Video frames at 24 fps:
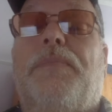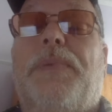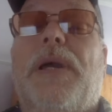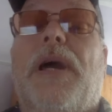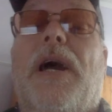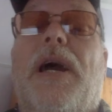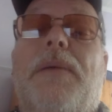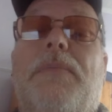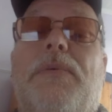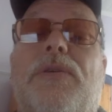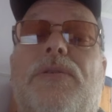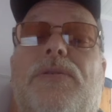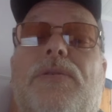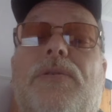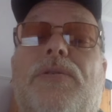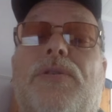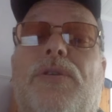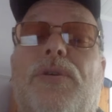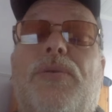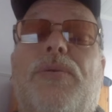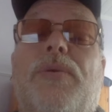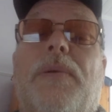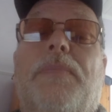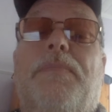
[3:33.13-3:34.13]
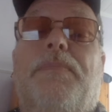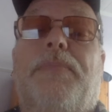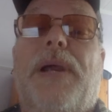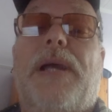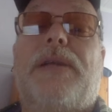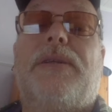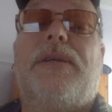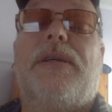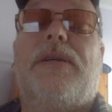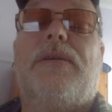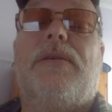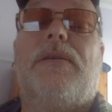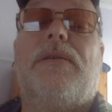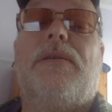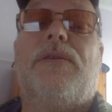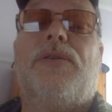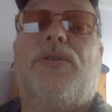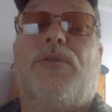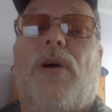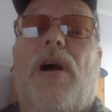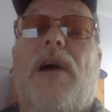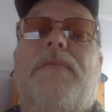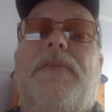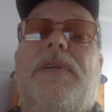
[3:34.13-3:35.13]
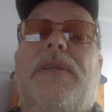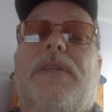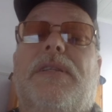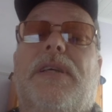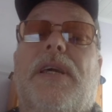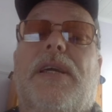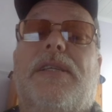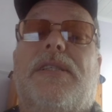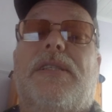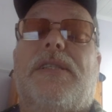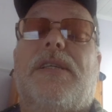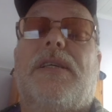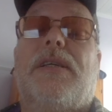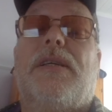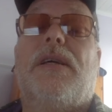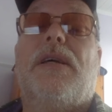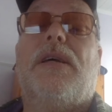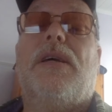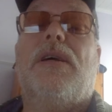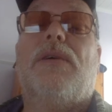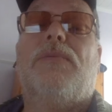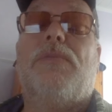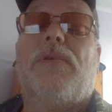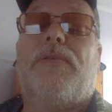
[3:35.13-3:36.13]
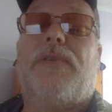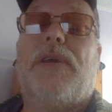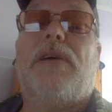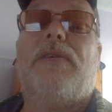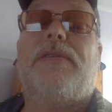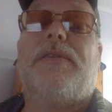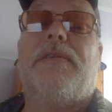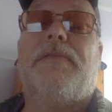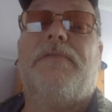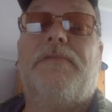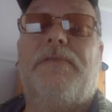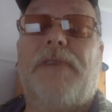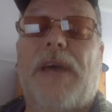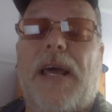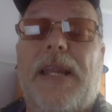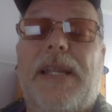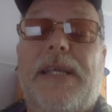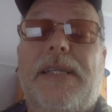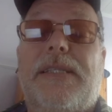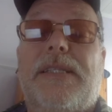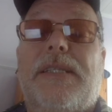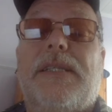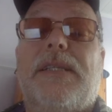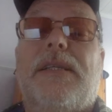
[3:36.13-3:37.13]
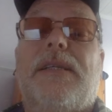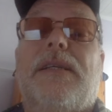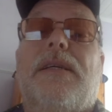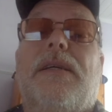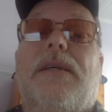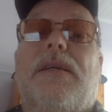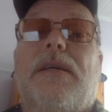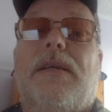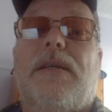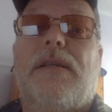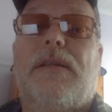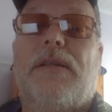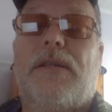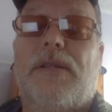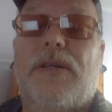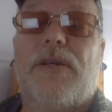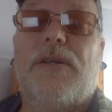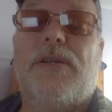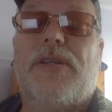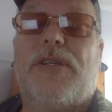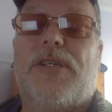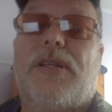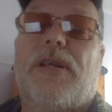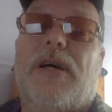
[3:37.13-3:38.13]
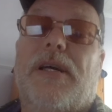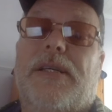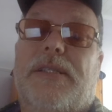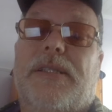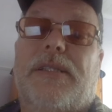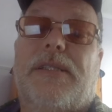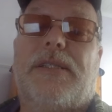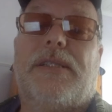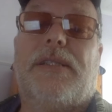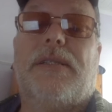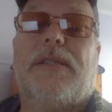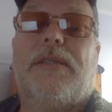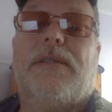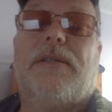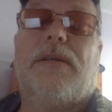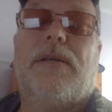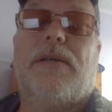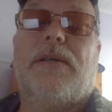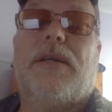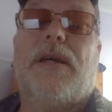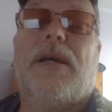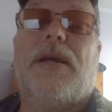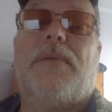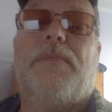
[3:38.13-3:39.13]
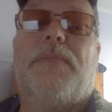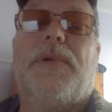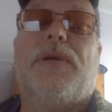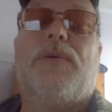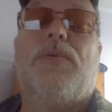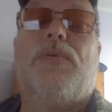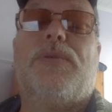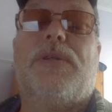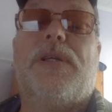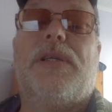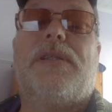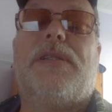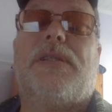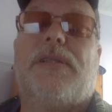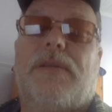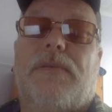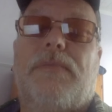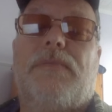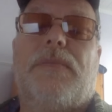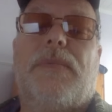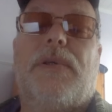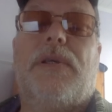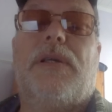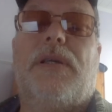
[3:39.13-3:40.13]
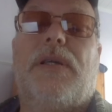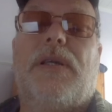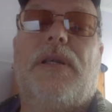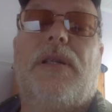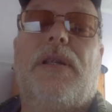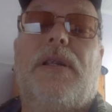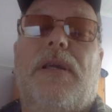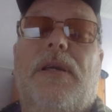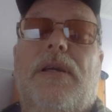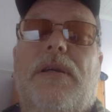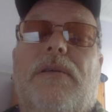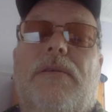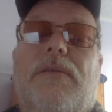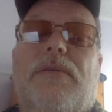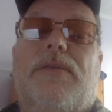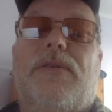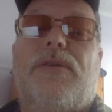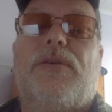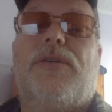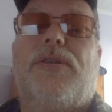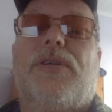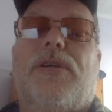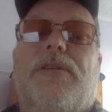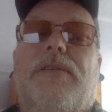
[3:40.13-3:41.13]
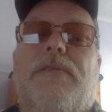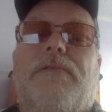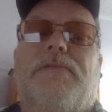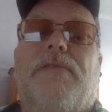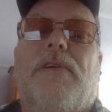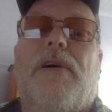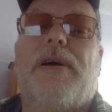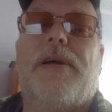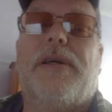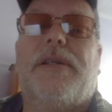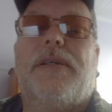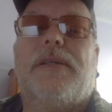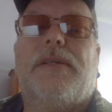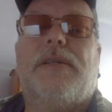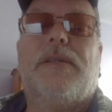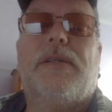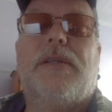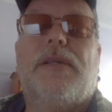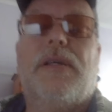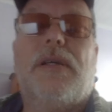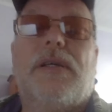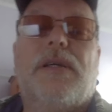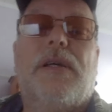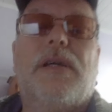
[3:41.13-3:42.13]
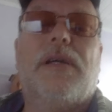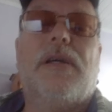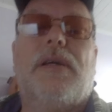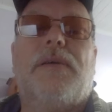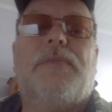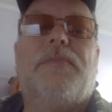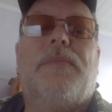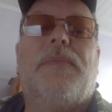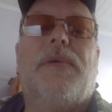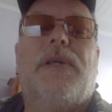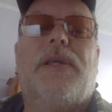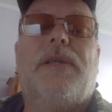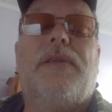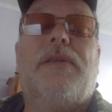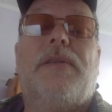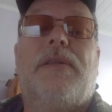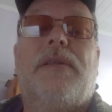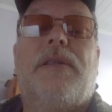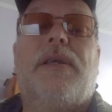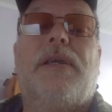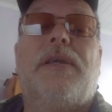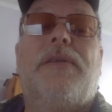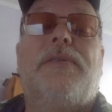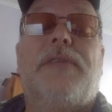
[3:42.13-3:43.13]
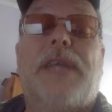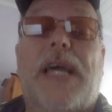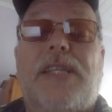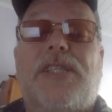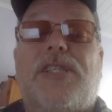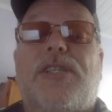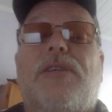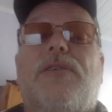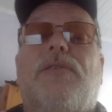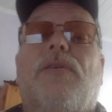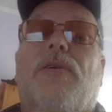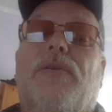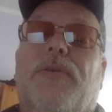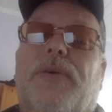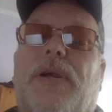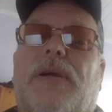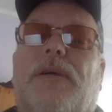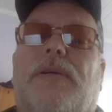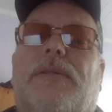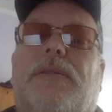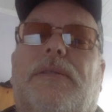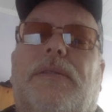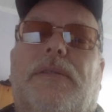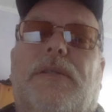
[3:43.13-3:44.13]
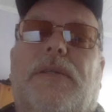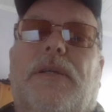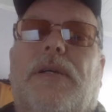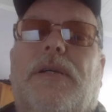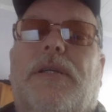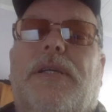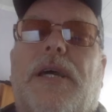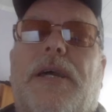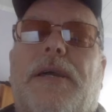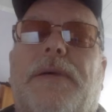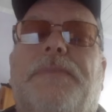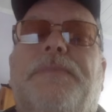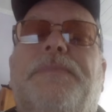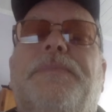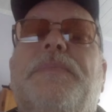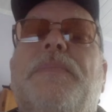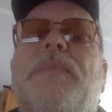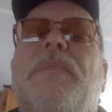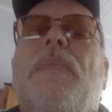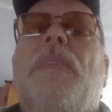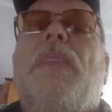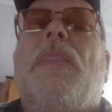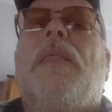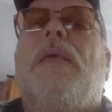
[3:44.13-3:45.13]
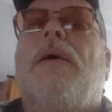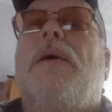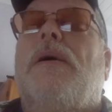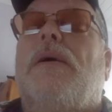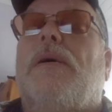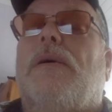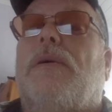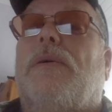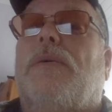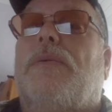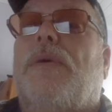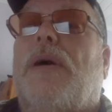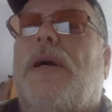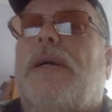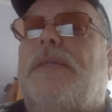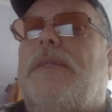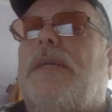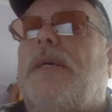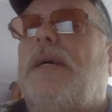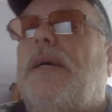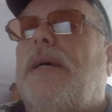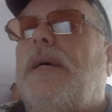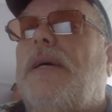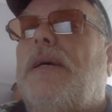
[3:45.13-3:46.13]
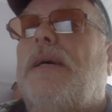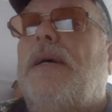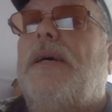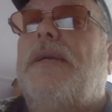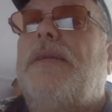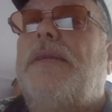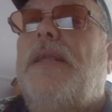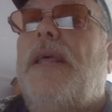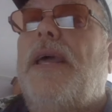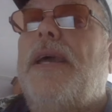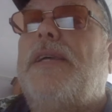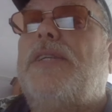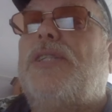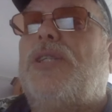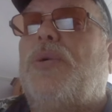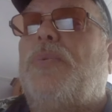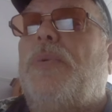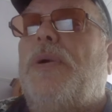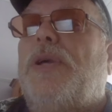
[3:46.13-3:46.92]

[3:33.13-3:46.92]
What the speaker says: be able to do a practical driving test without the valid learner's license, okay, because it's illegal to certify it in that scenario. Okay. Alright, next